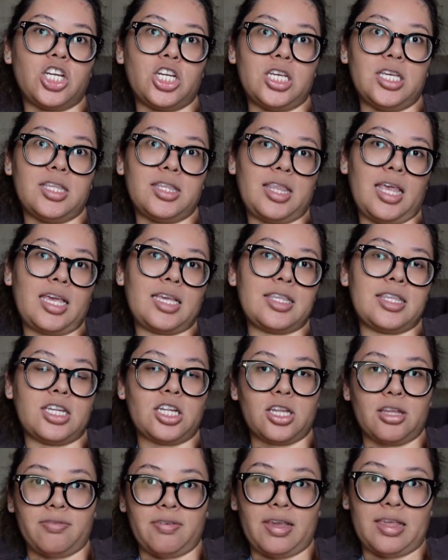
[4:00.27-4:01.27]
she's like
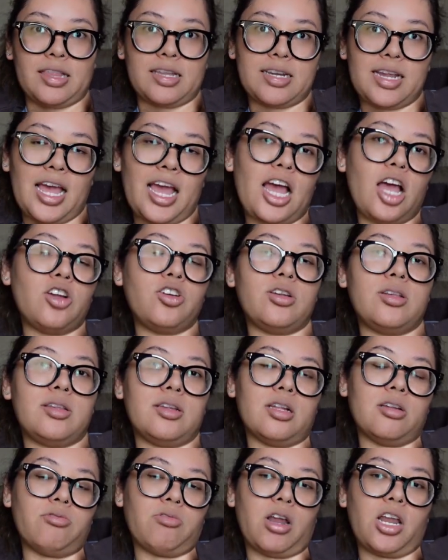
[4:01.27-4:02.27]
still living in the town. She's
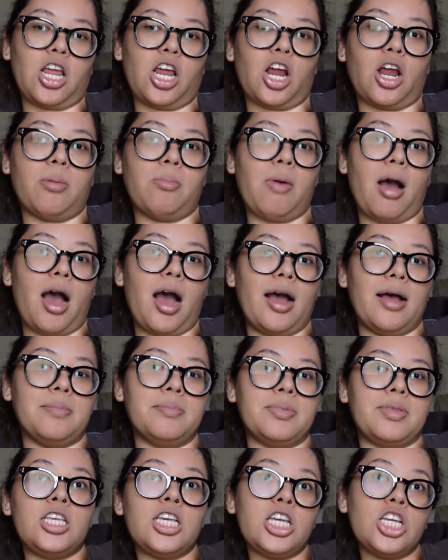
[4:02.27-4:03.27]
still running her
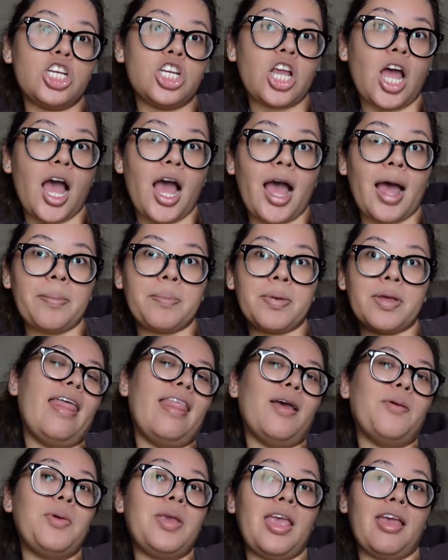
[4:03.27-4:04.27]
mom's tea shop. And
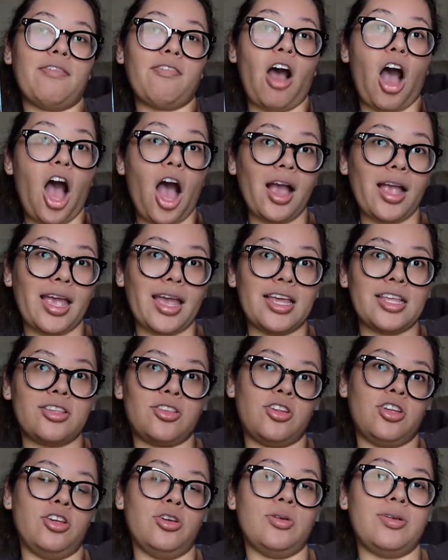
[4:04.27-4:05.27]
then we have
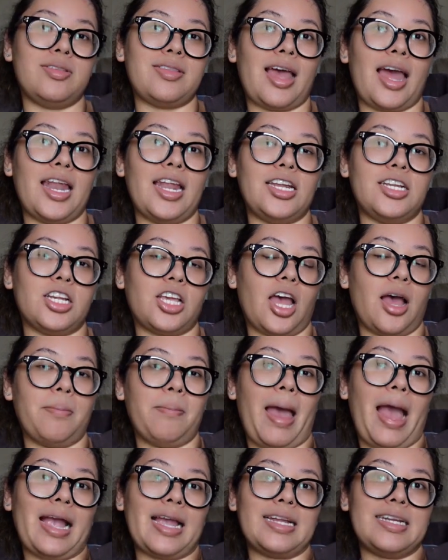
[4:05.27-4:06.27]
August, who decided to come
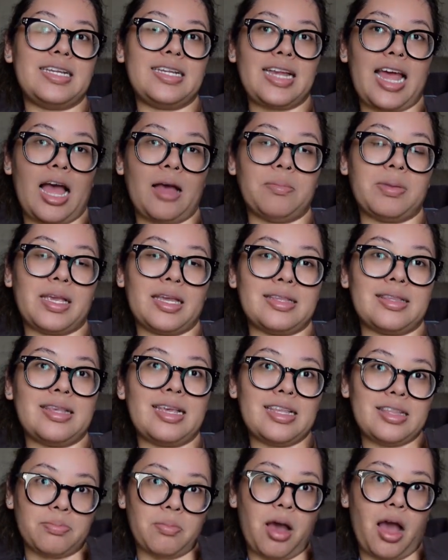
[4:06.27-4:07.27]
back into town because
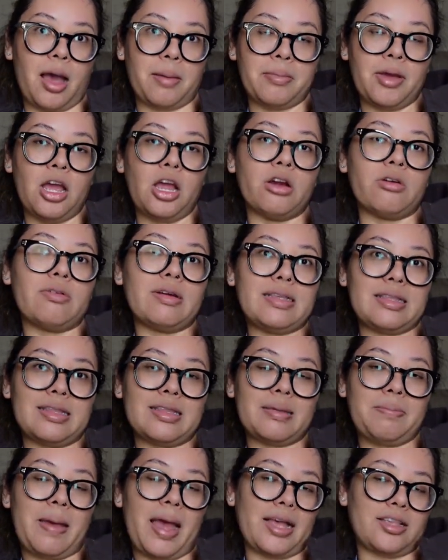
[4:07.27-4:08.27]
his mom
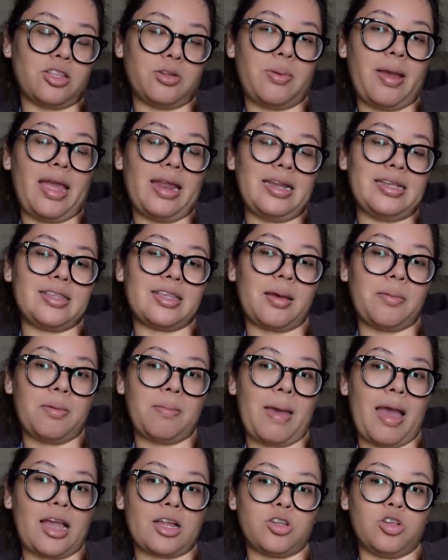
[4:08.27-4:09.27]
recently passed away and he's coming
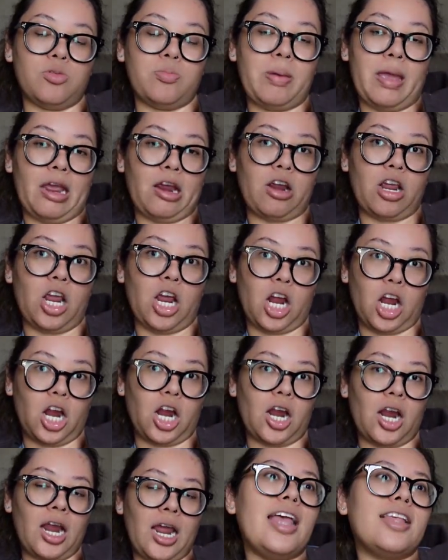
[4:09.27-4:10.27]
back to bury
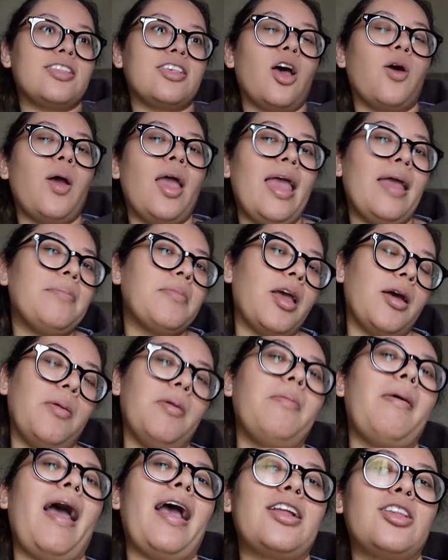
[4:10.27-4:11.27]
her. And so him
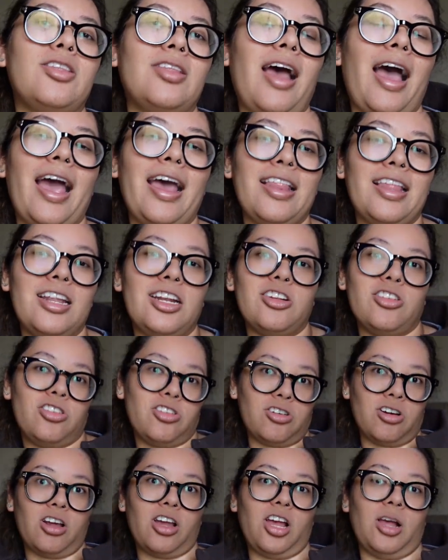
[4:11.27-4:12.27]
coming back to the island is
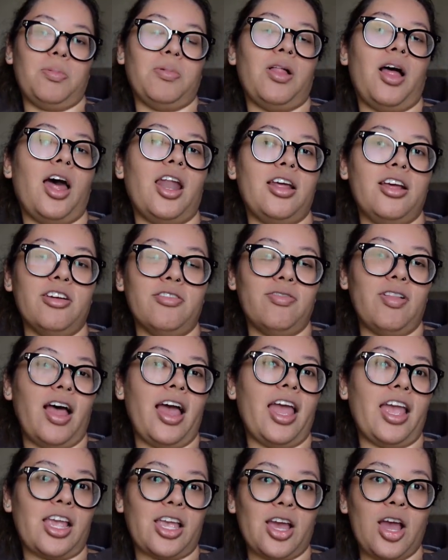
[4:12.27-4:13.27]
stirring up a lot of
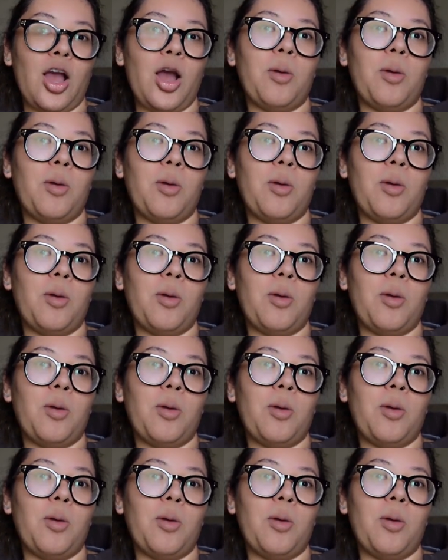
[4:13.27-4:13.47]
like